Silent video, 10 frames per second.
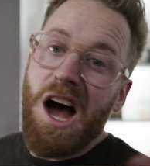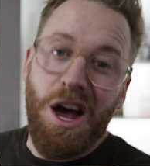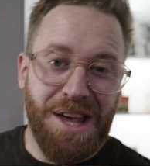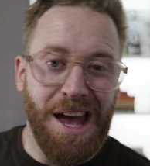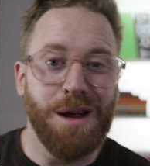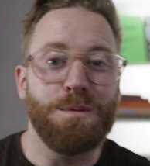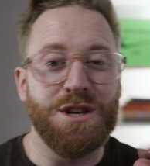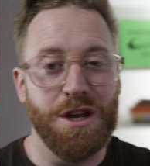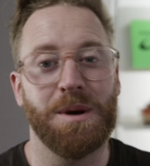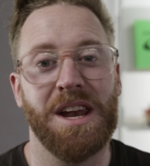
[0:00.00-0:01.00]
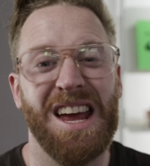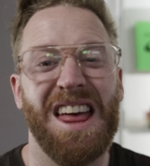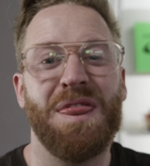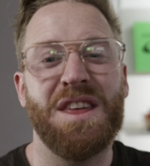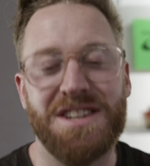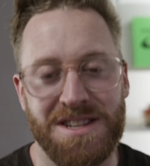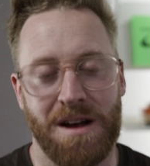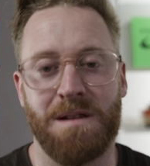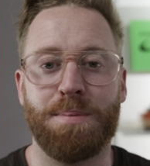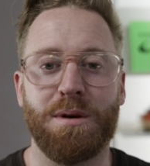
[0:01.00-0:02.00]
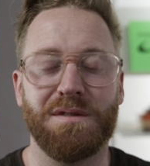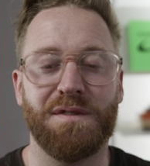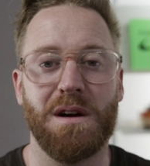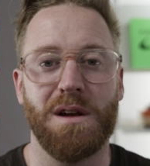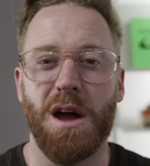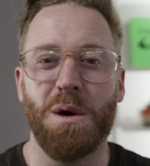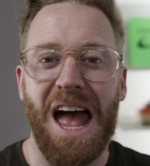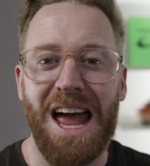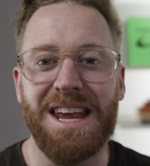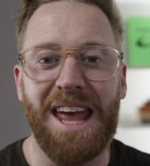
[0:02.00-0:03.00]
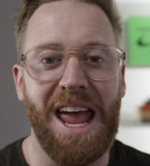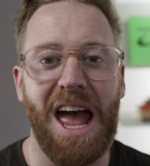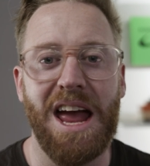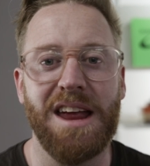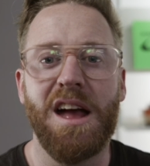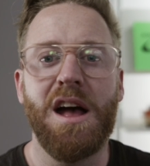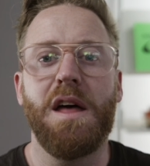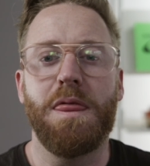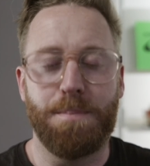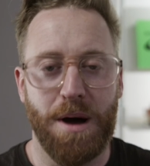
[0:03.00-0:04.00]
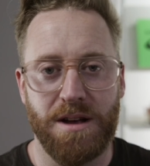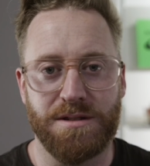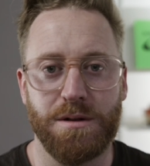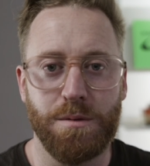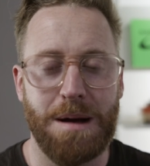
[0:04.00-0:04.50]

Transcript: okay, we're doing it. The design portfolio, AKA the personal